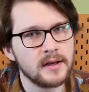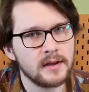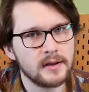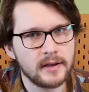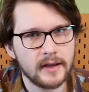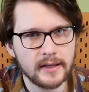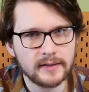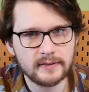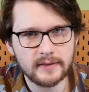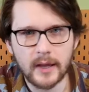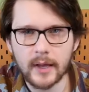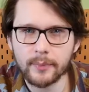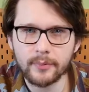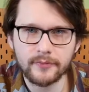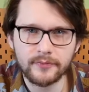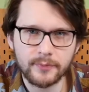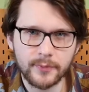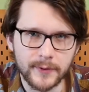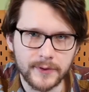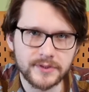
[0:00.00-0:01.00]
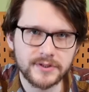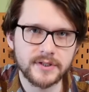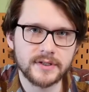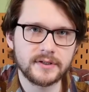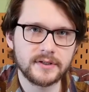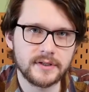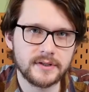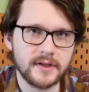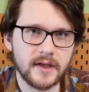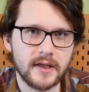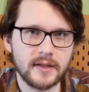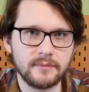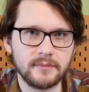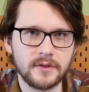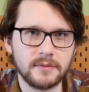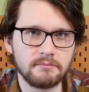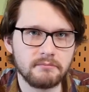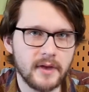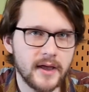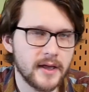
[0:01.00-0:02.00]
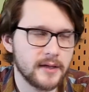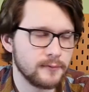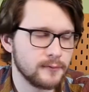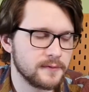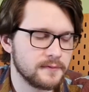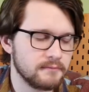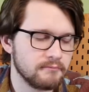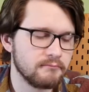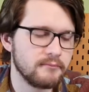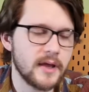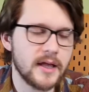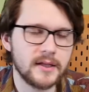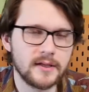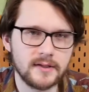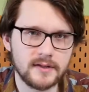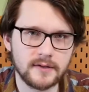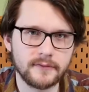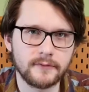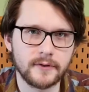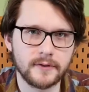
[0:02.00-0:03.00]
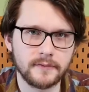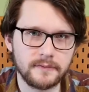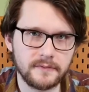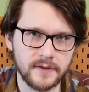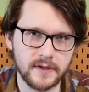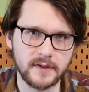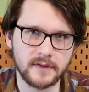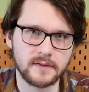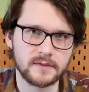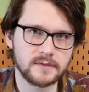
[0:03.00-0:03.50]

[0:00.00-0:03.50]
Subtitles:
a type of project that can be made with many different things,